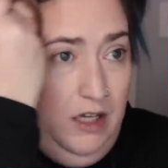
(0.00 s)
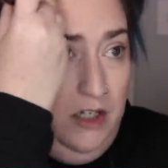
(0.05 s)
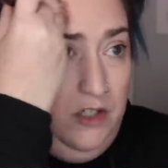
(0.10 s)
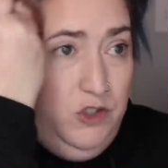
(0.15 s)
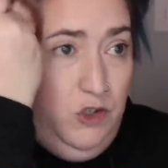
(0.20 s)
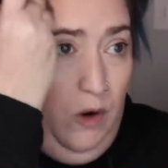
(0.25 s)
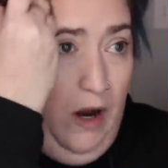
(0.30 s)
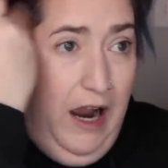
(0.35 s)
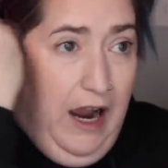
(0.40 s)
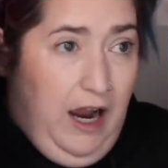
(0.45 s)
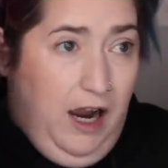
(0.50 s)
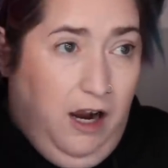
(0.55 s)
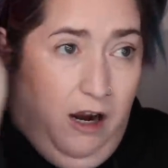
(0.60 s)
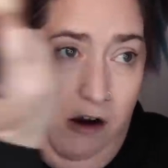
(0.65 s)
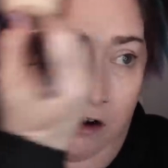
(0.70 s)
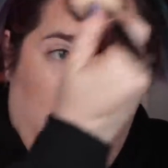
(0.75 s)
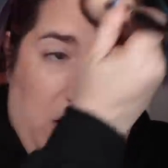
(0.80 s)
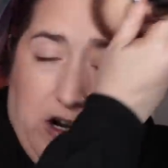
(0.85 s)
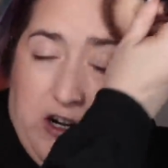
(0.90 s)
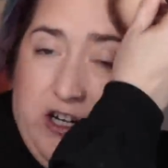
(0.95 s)
so
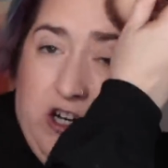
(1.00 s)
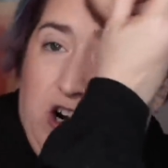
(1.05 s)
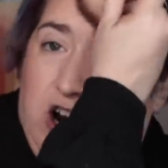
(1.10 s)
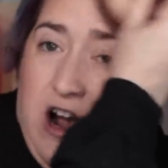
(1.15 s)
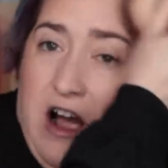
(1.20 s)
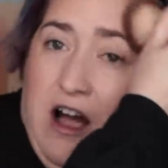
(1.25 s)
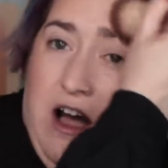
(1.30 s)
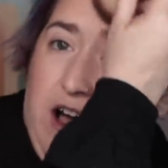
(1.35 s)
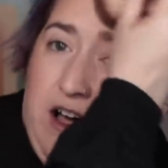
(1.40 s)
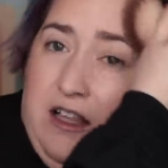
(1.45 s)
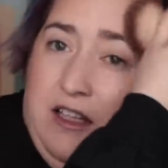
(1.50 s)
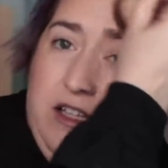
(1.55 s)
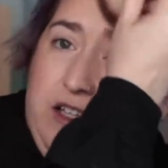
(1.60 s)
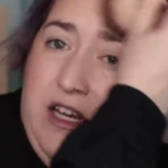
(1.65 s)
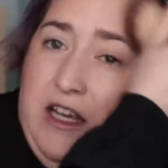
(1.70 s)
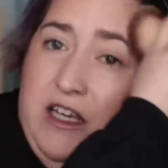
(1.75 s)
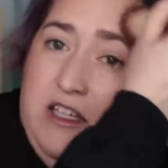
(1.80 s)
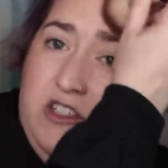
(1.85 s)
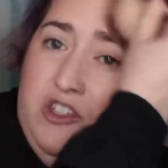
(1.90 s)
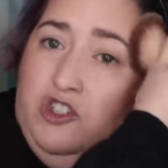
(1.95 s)
how are your
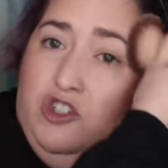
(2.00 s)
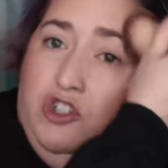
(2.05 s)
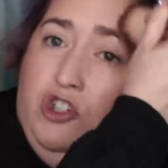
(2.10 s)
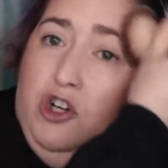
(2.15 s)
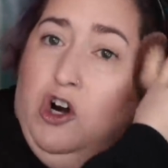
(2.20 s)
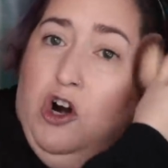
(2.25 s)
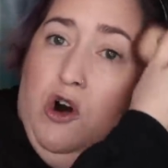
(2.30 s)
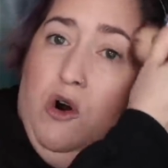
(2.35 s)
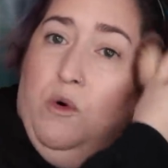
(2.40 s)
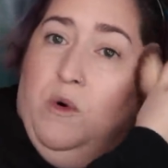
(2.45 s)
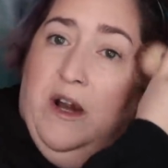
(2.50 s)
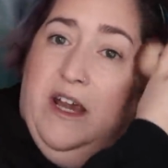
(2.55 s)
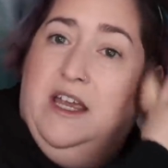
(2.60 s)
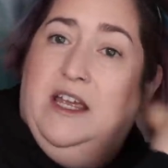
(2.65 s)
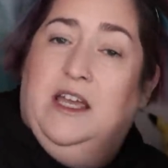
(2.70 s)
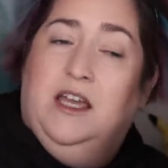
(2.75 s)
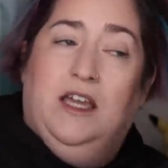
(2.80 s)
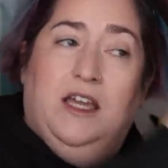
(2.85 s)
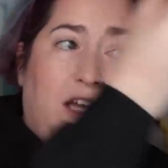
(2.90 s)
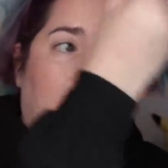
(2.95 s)
holidays
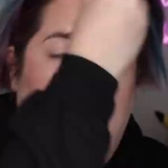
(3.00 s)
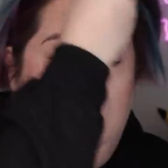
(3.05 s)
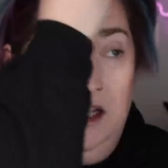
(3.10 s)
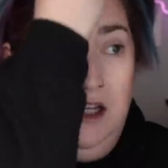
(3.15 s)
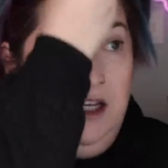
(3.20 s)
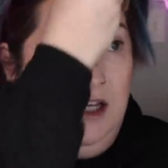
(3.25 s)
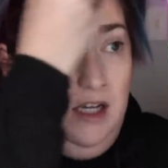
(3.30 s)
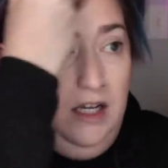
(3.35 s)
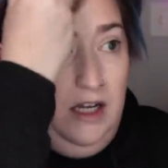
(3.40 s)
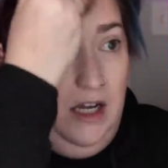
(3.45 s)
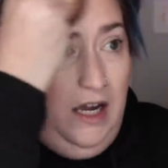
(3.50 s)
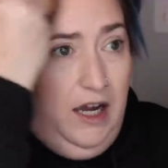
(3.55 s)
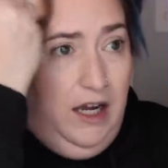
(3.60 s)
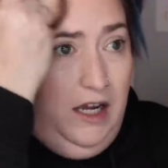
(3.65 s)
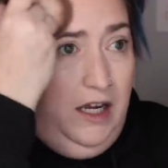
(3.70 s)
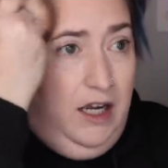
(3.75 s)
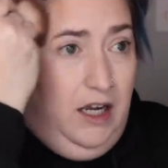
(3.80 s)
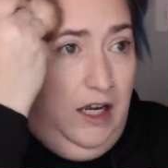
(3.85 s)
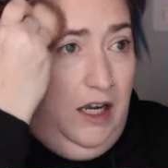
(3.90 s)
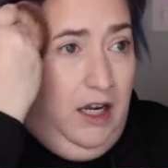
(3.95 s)
going?
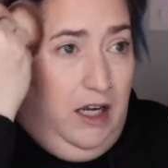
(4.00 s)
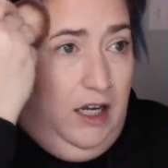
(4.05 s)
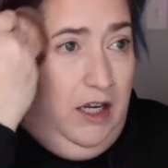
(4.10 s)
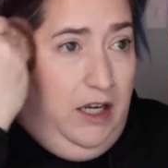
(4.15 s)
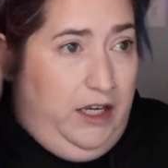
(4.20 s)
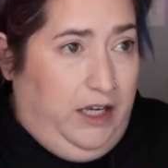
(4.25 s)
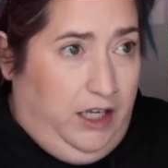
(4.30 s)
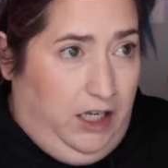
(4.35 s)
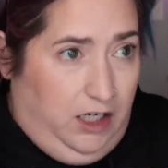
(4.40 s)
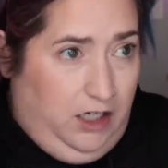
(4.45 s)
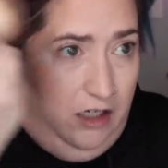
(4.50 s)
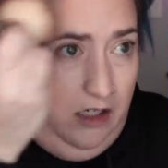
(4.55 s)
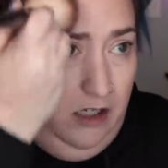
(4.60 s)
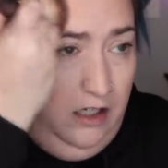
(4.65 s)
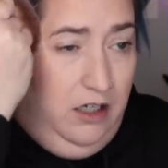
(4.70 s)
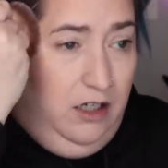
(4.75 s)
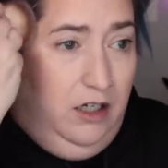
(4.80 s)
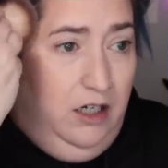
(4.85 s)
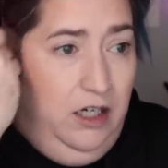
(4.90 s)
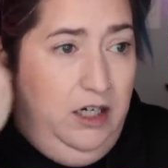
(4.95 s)

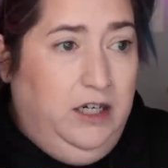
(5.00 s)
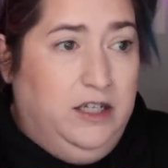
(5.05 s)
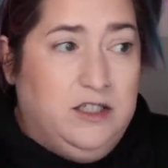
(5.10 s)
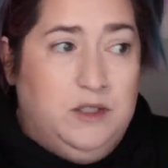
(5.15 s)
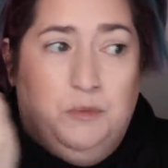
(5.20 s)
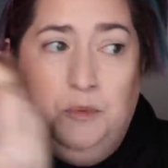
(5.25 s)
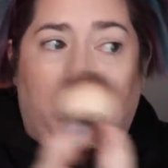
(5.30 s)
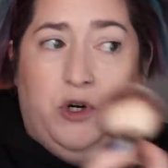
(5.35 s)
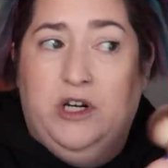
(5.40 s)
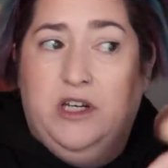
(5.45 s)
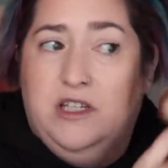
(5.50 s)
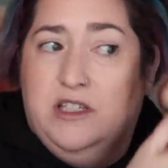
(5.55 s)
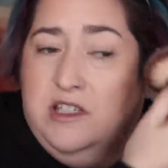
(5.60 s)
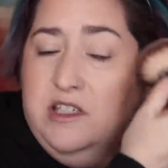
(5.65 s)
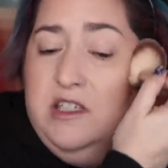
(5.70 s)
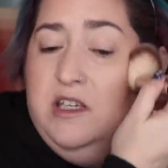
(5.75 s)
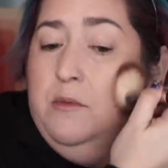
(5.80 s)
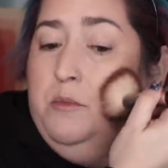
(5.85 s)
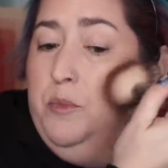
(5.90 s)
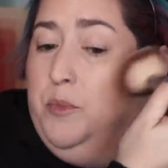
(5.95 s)
Here, it's pretty
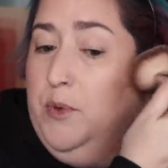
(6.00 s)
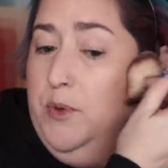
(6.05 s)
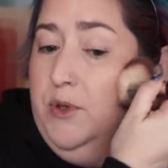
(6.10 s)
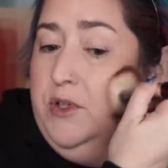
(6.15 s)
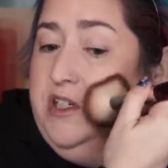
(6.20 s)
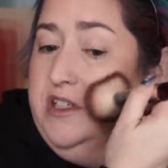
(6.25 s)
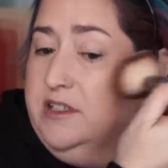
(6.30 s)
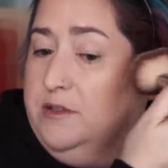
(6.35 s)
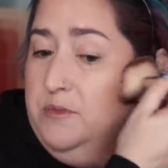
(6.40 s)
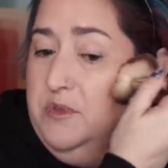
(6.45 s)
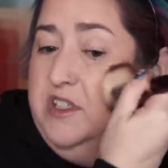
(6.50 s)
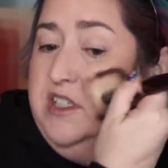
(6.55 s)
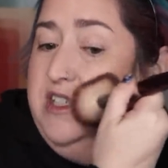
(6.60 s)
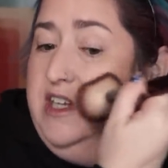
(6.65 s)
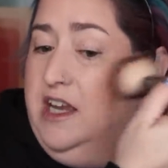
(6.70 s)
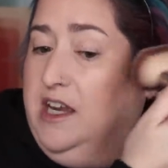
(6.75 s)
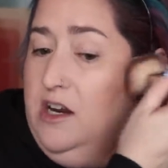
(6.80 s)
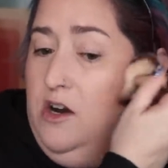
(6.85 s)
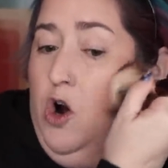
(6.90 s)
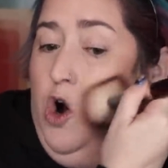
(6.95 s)
simple because I'm
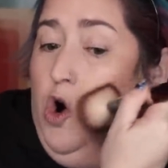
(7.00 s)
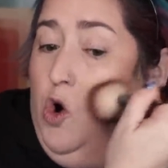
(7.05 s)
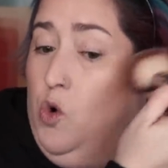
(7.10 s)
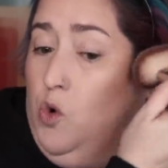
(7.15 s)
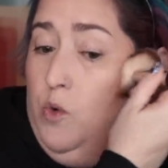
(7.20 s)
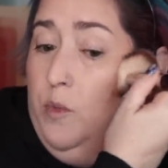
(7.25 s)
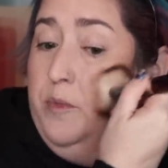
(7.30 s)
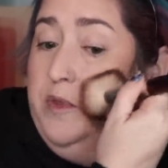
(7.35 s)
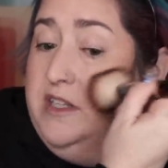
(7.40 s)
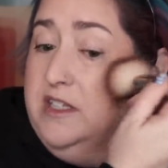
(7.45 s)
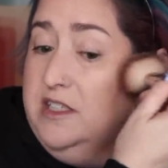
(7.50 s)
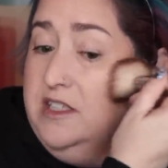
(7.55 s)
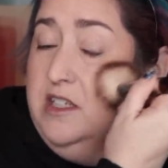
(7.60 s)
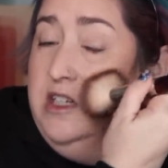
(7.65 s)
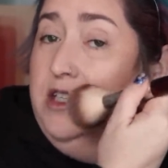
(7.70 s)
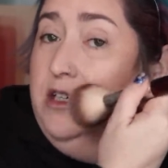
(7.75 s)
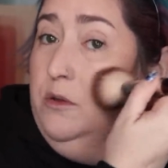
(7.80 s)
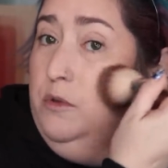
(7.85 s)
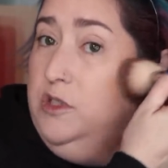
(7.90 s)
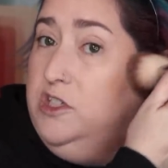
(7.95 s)
staying home this
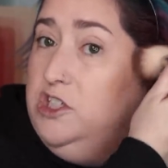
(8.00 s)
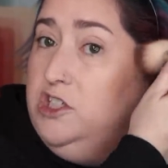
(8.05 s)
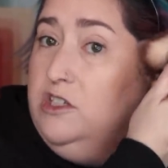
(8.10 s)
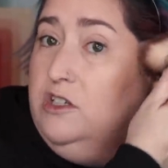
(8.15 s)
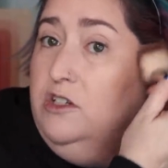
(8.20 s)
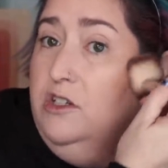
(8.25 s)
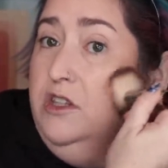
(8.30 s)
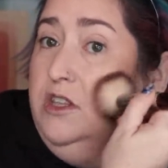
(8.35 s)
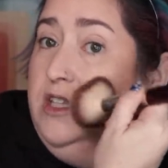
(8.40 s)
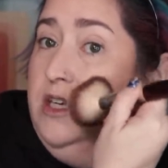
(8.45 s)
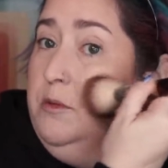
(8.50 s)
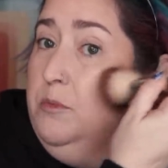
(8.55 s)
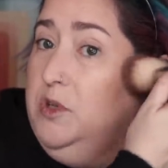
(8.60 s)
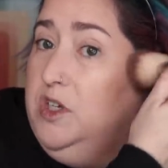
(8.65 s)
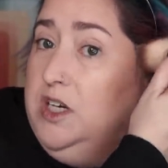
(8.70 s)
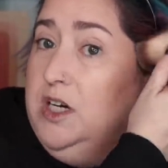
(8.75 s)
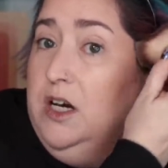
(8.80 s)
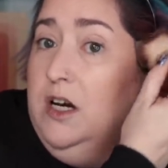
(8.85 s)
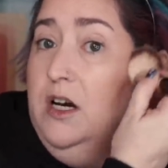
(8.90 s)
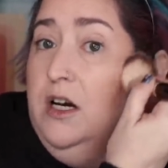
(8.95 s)
year, which is a good thing
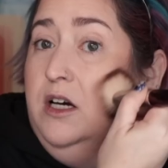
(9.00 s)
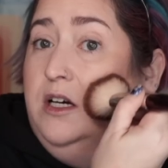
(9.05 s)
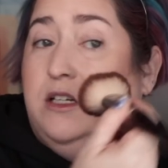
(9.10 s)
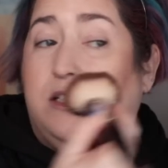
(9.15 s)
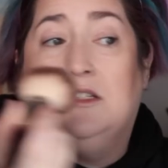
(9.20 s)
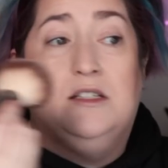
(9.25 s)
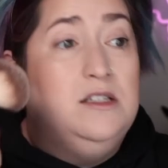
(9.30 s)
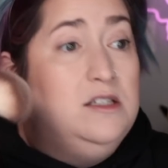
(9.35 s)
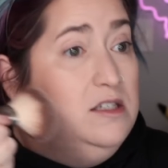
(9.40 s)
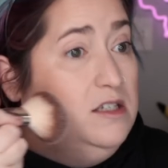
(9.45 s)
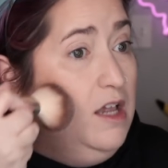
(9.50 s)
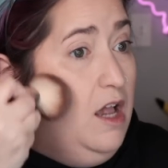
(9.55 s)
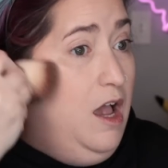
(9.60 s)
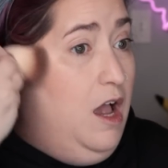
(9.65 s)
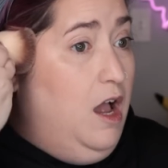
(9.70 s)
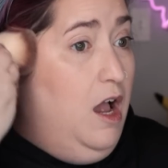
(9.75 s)
because